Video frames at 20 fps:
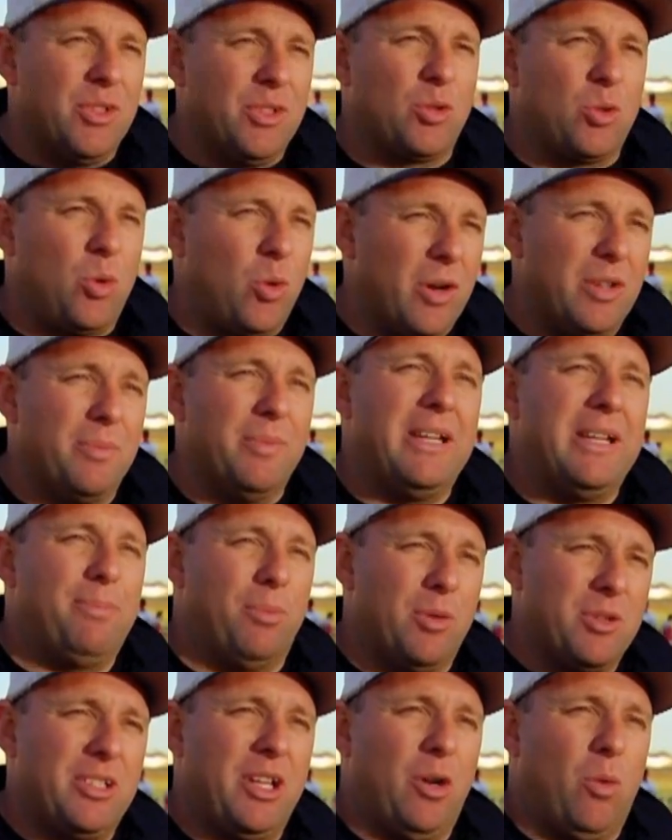to have to score as
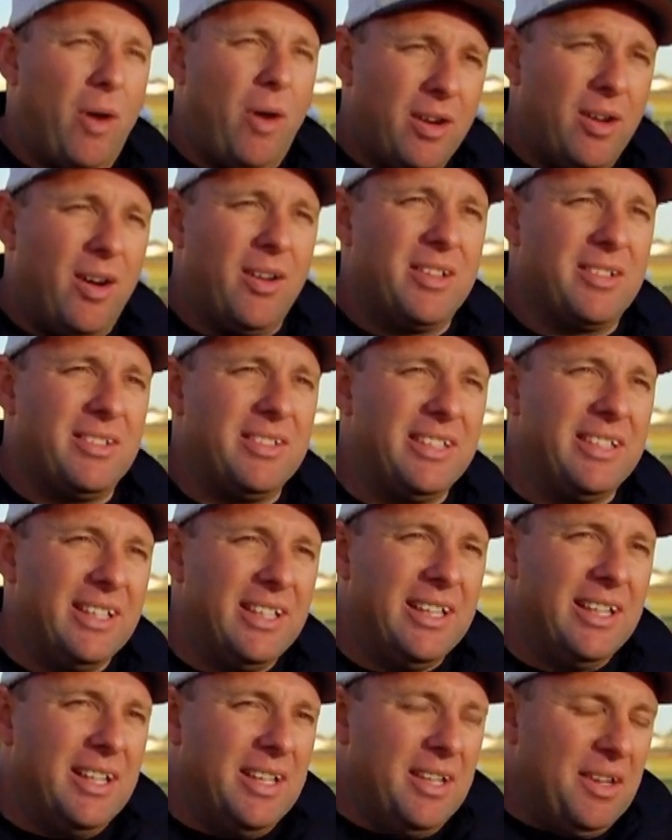many points as they want, honestly.
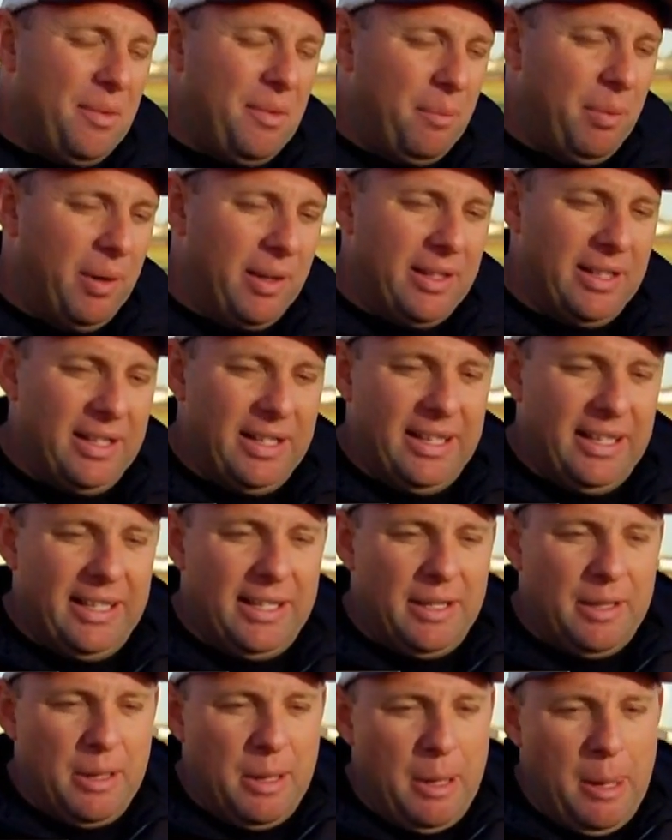But
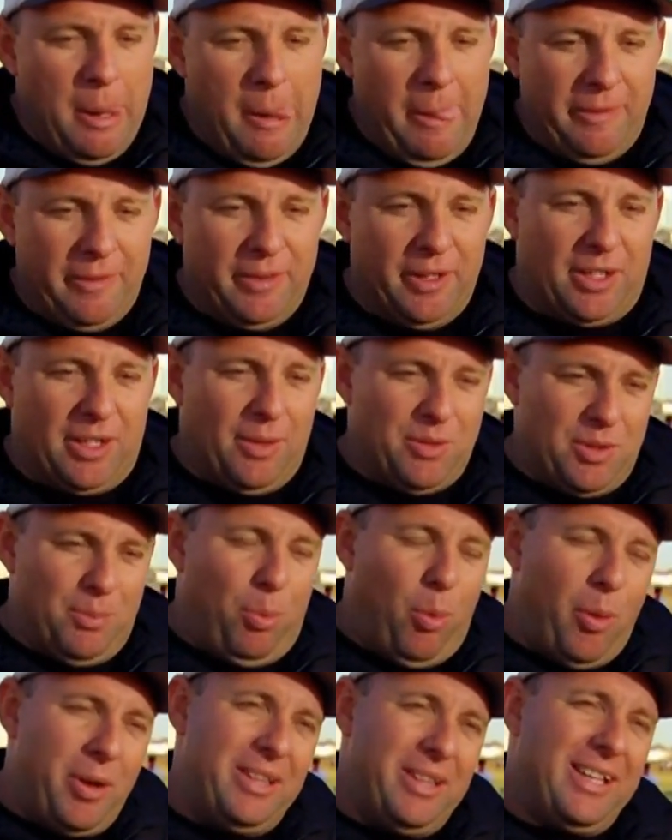there comes
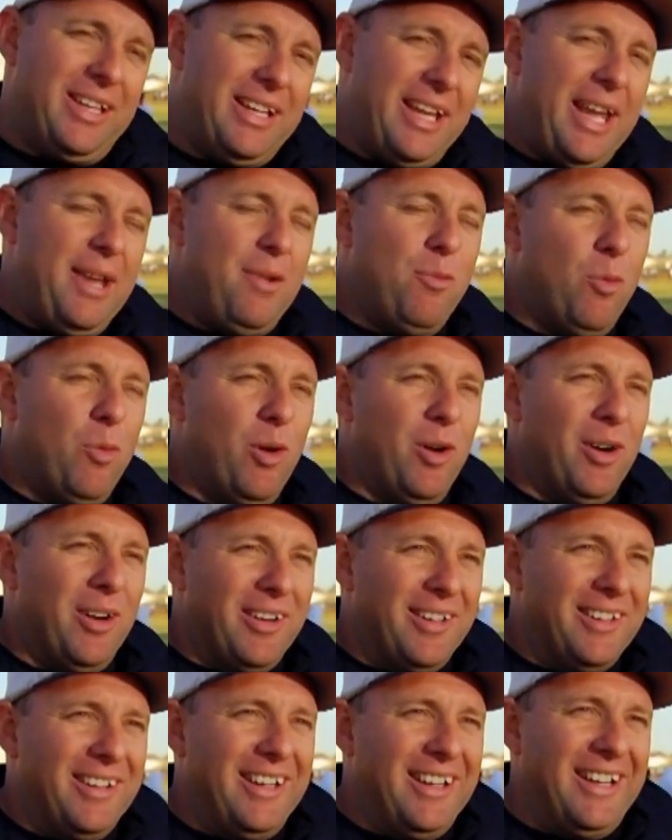a point in the game
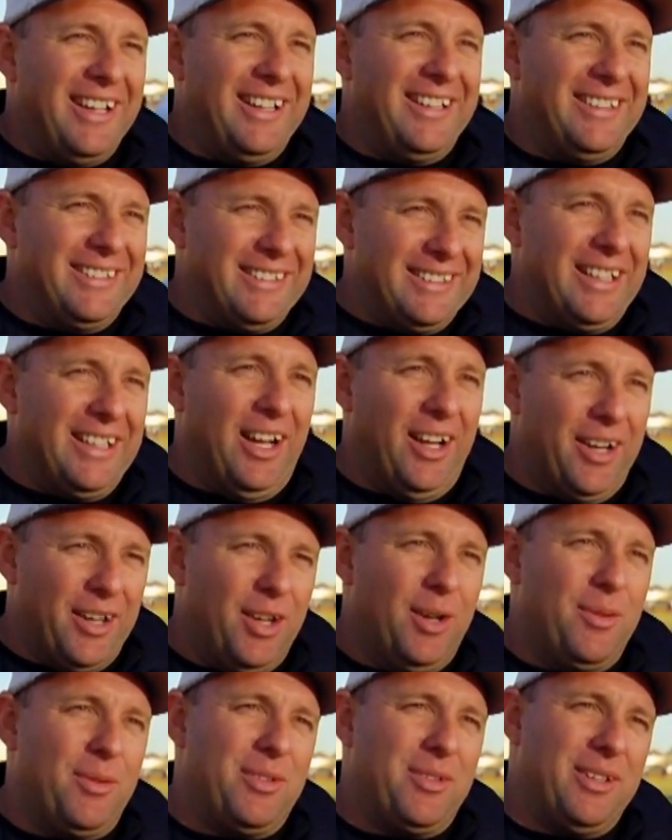where
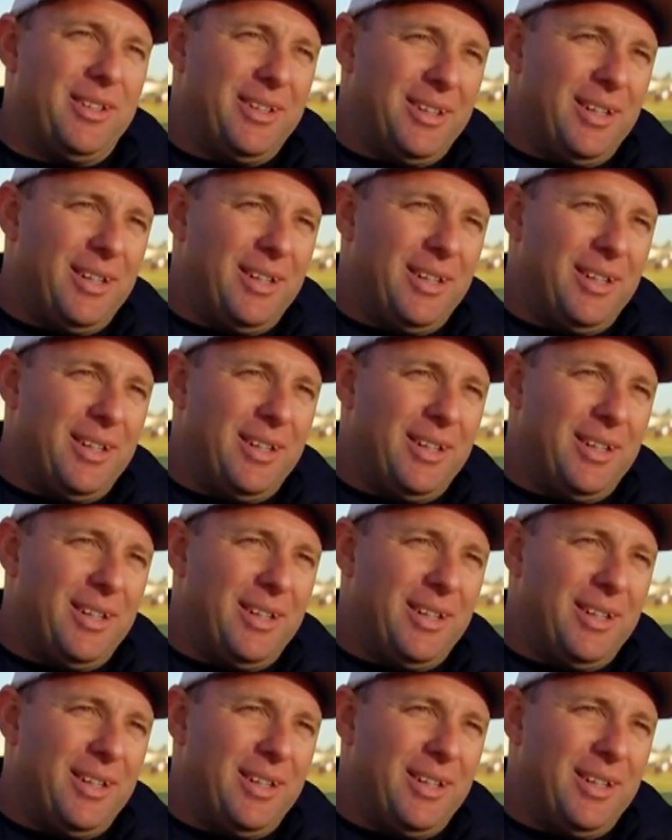enough's